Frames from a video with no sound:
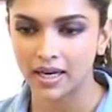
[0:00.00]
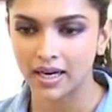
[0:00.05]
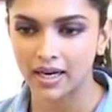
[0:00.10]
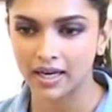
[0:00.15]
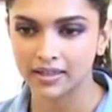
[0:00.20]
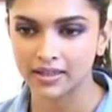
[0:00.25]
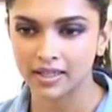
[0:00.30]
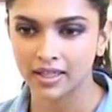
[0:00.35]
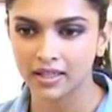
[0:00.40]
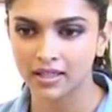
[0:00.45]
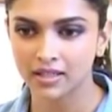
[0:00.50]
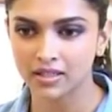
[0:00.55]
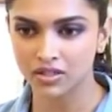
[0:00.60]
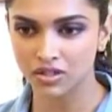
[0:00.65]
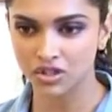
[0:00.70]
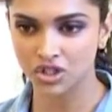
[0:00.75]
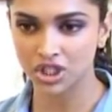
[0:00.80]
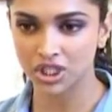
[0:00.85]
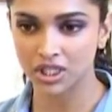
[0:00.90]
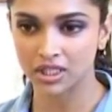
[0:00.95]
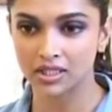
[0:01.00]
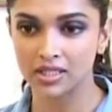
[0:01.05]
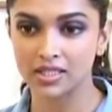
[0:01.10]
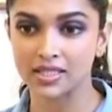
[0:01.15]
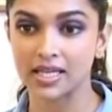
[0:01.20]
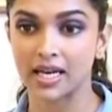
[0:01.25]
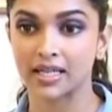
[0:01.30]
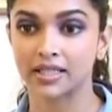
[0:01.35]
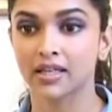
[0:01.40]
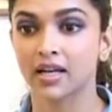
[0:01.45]
I think she
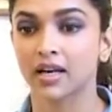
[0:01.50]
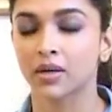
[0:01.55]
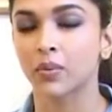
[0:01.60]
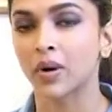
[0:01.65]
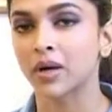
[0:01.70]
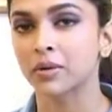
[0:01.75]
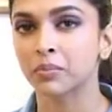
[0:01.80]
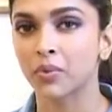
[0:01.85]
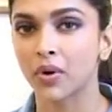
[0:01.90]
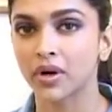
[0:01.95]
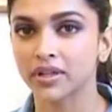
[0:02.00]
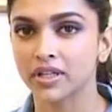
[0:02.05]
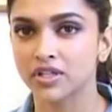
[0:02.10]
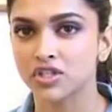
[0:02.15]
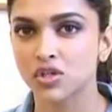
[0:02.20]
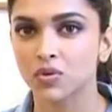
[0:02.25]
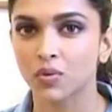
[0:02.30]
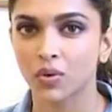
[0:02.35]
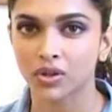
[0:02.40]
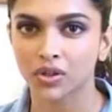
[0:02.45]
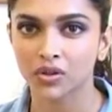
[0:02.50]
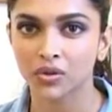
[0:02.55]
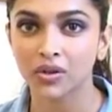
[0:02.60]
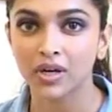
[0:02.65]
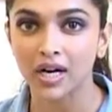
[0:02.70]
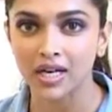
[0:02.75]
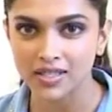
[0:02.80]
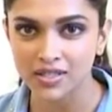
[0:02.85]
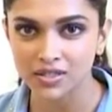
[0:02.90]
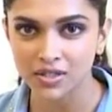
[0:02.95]
decided at one point that she wanted to
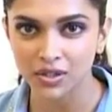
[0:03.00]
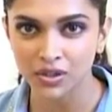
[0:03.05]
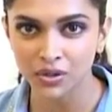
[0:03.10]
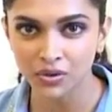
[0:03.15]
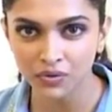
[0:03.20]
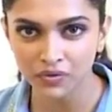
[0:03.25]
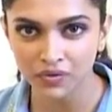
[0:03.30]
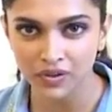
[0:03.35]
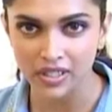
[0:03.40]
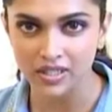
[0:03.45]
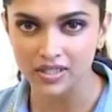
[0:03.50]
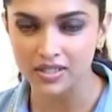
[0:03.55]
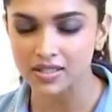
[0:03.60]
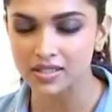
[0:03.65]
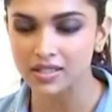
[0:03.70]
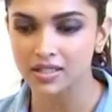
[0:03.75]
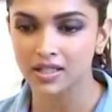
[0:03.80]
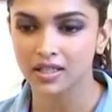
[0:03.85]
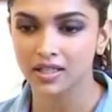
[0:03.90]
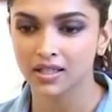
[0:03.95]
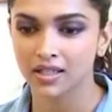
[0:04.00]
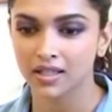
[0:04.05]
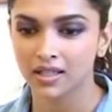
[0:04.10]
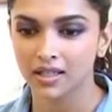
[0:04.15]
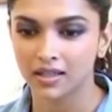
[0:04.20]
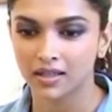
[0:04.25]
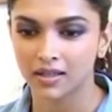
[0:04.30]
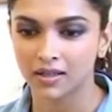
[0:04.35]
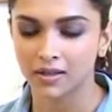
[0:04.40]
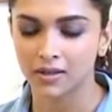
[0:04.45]
cast a new face.
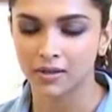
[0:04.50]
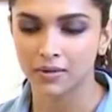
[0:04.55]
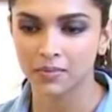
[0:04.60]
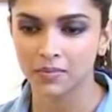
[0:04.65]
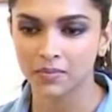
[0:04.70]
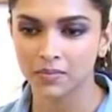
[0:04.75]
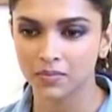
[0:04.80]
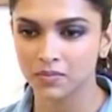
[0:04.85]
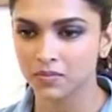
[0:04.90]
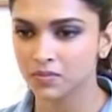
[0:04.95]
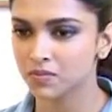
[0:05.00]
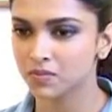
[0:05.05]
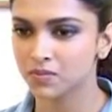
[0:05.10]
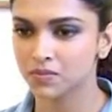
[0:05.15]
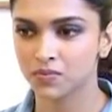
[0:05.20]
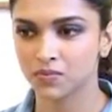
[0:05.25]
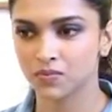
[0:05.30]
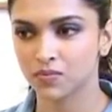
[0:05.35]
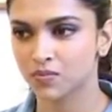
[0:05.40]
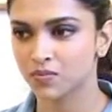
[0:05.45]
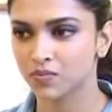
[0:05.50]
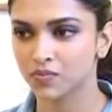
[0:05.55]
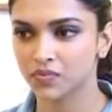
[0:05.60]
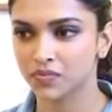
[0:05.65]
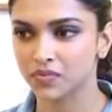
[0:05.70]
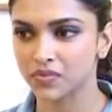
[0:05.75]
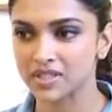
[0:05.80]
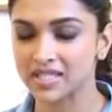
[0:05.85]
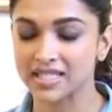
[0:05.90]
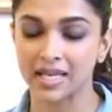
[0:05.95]
Um,
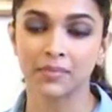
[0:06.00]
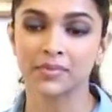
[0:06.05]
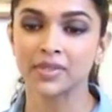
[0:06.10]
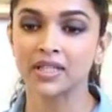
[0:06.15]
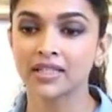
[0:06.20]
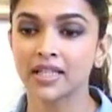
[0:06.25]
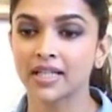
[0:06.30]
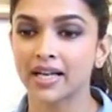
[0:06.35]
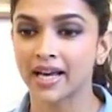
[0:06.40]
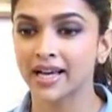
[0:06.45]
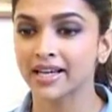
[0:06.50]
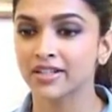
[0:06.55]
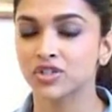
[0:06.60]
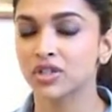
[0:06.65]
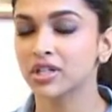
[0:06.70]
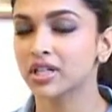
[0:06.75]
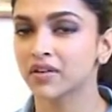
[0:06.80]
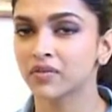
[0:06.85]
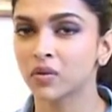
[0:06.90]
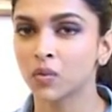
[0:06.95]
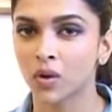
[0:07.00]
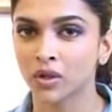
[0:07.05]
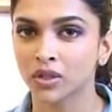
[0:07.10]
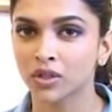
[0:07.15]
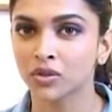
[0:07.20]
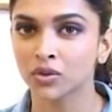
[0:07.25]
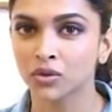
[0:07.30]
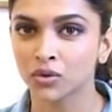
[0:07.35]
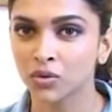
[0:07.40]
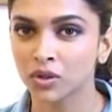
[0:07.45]
Something that I actually never
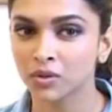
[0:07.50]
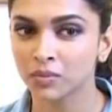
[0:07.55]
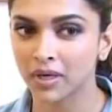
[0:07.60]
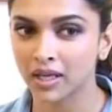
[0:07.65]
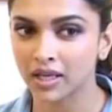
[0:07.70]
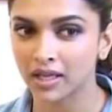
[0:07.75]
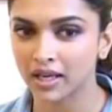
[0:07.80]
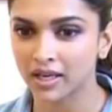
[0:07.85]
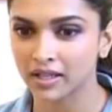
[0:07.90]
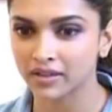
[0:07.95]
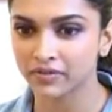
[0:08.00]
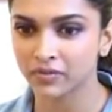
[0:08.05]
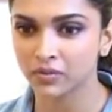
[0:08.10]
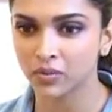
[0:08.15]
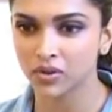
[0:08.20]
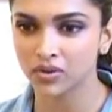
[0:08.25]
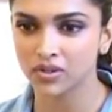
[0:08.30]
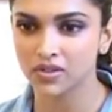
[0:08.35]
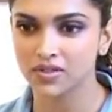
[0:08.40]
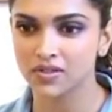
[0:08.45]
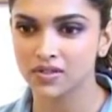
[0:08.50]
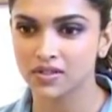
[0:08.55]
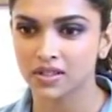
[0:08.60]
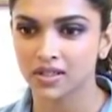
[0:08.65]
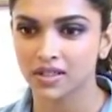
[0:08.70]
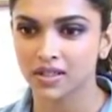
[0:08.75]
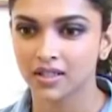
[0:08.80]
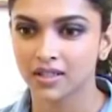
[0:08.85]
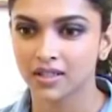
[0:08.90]
wanted to do in my life was